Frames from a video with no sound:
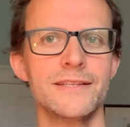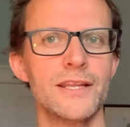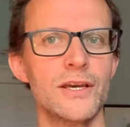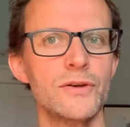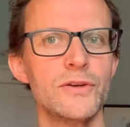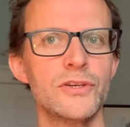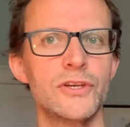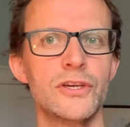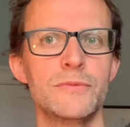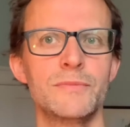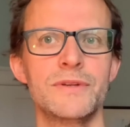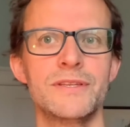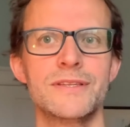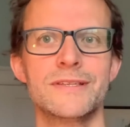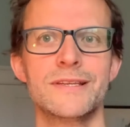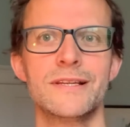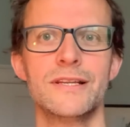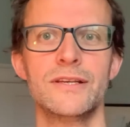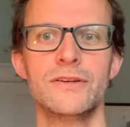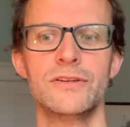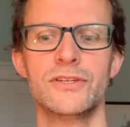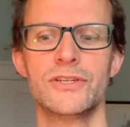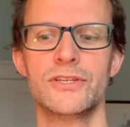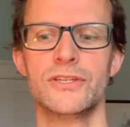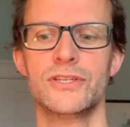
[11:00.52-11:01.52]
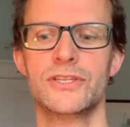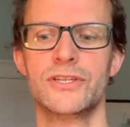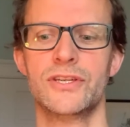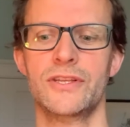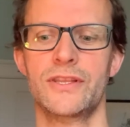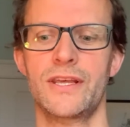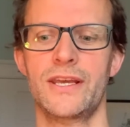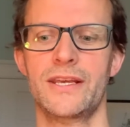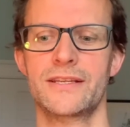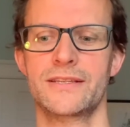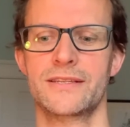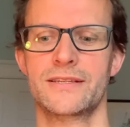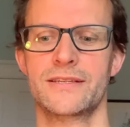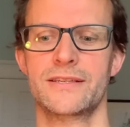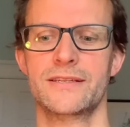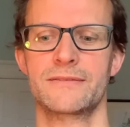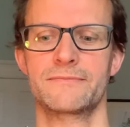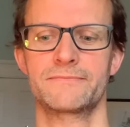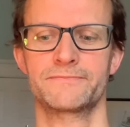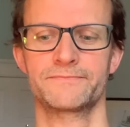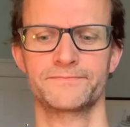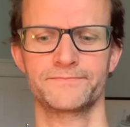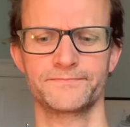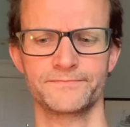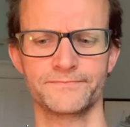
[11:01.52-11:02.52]
no human solution to this,
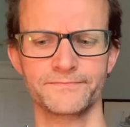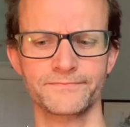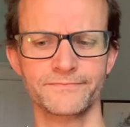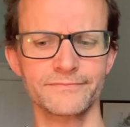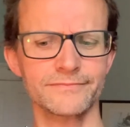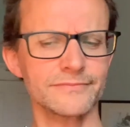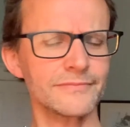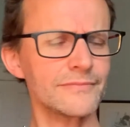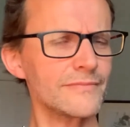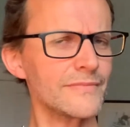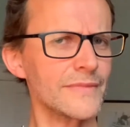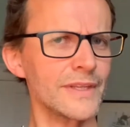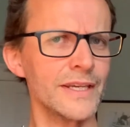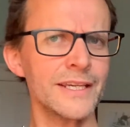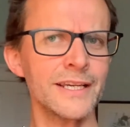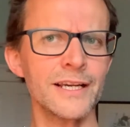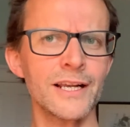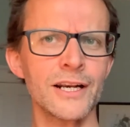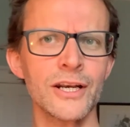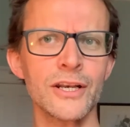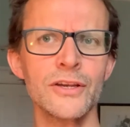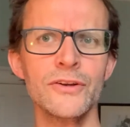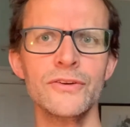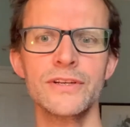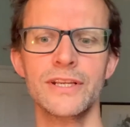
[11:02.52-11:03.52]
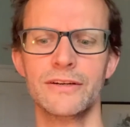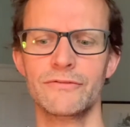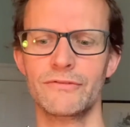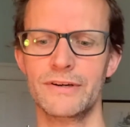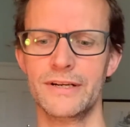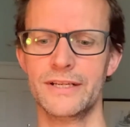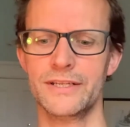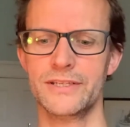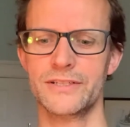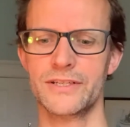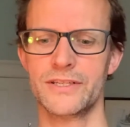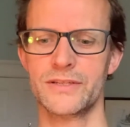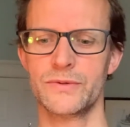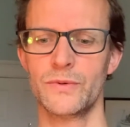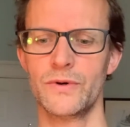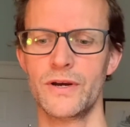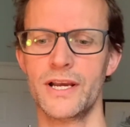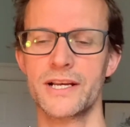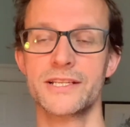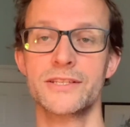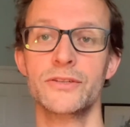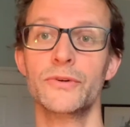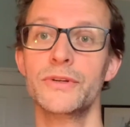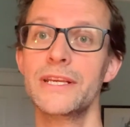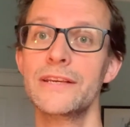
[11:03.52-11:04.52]
including religious
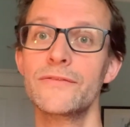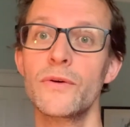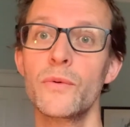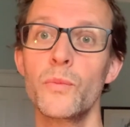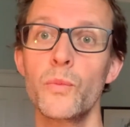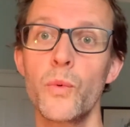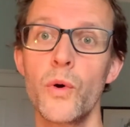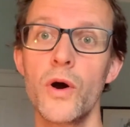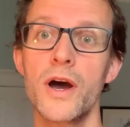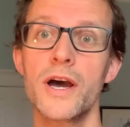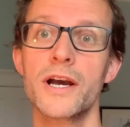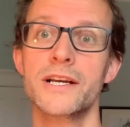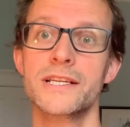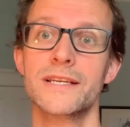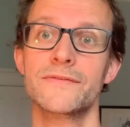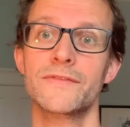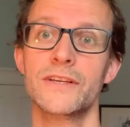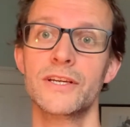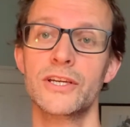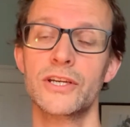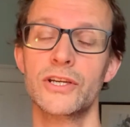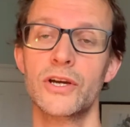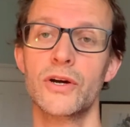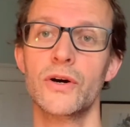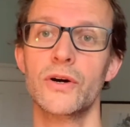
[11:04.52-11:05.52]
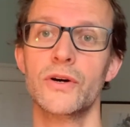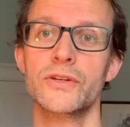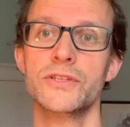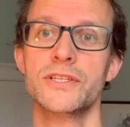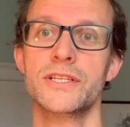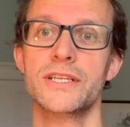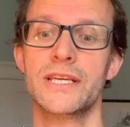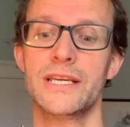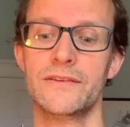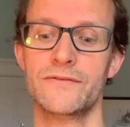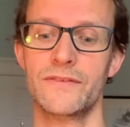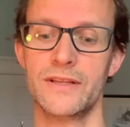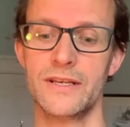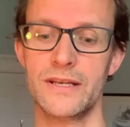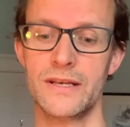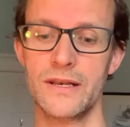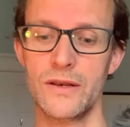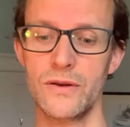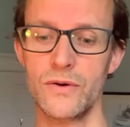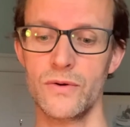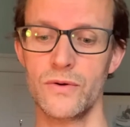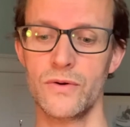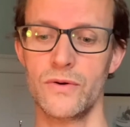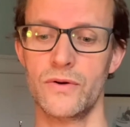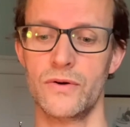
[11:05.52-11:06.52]
works. Not even works of the God-given
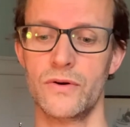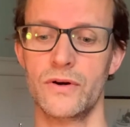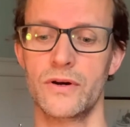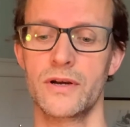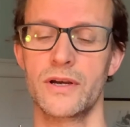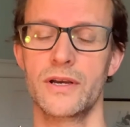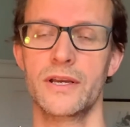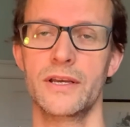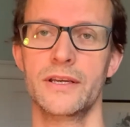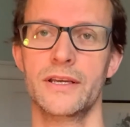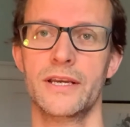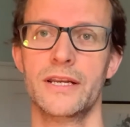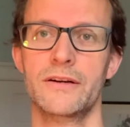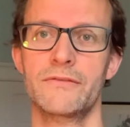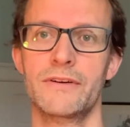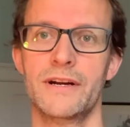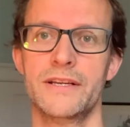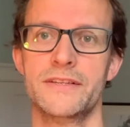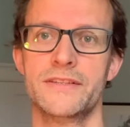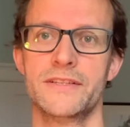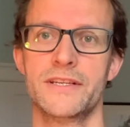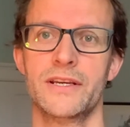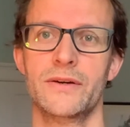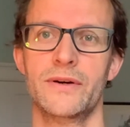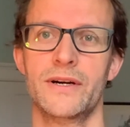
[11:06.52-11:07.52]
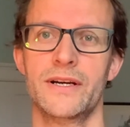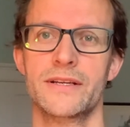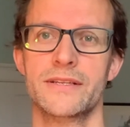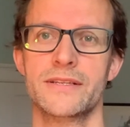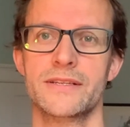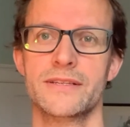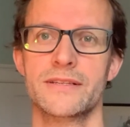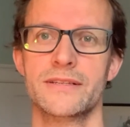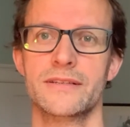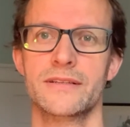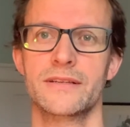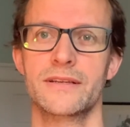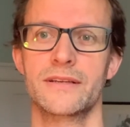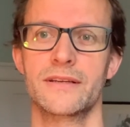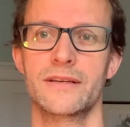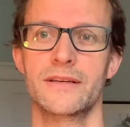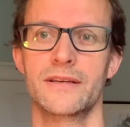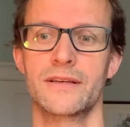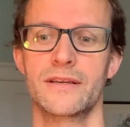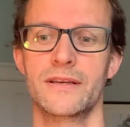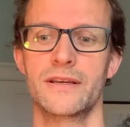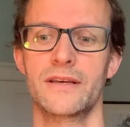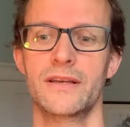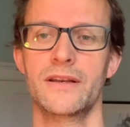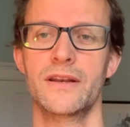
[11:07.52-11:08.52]
law can rescue us.
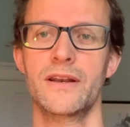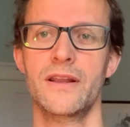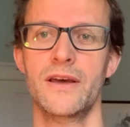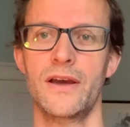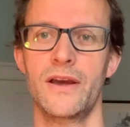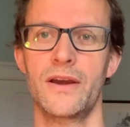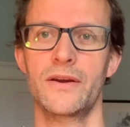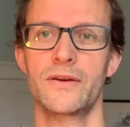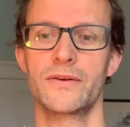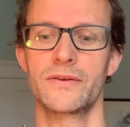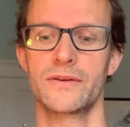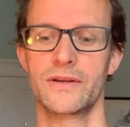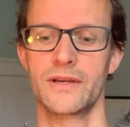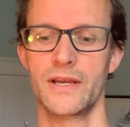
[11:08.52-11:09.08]
No,